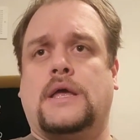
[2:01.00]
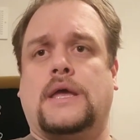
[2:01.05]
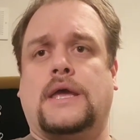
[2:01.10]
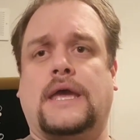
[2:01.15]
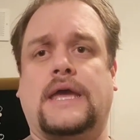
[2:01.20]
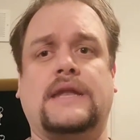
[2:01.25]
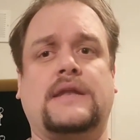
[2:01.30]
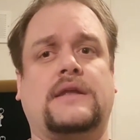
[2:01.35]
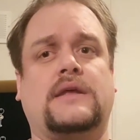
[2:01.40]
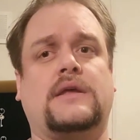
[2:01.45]

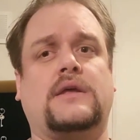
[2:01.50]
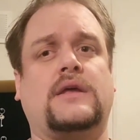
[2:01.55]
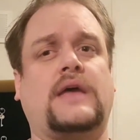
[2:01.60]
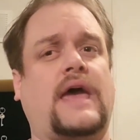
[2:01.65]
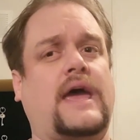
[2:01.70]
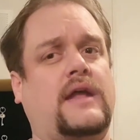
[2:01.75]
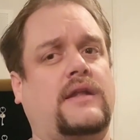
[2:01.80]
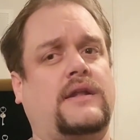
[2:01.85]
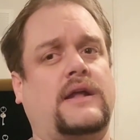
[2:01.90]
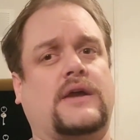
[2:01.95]
In
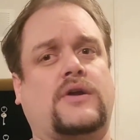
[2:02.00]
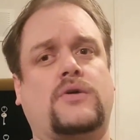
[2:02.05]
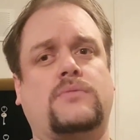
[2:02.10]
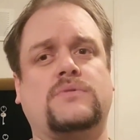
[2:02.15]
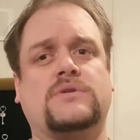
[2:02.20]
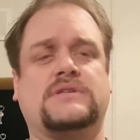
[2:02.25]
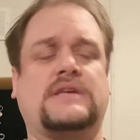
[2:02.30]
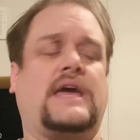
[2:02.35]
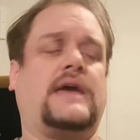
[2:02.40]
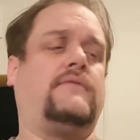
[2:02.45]
like
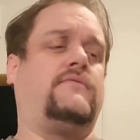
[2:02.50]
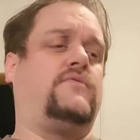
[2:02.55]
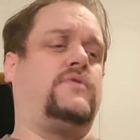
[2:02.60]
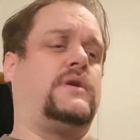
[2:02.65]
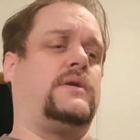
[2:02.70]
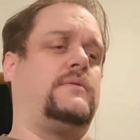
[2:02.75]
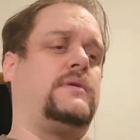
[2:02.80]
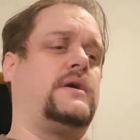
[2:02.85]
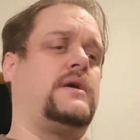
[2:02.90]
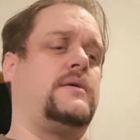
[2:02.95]
almost
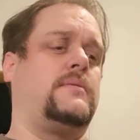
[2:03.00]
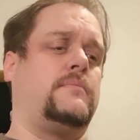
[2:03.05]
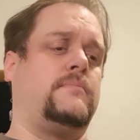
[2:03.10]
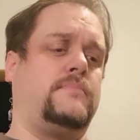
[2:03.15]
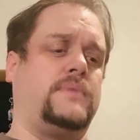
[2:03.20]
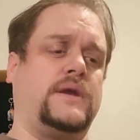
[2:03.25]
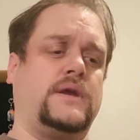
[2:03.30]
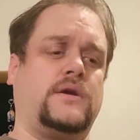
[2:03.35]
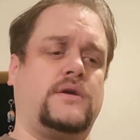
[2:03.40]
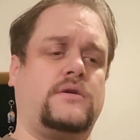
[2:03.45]
every
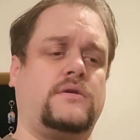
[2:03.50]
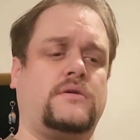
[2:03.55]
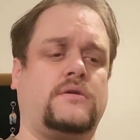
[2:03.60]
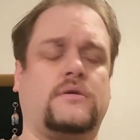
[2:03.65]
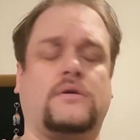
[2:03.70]
beer,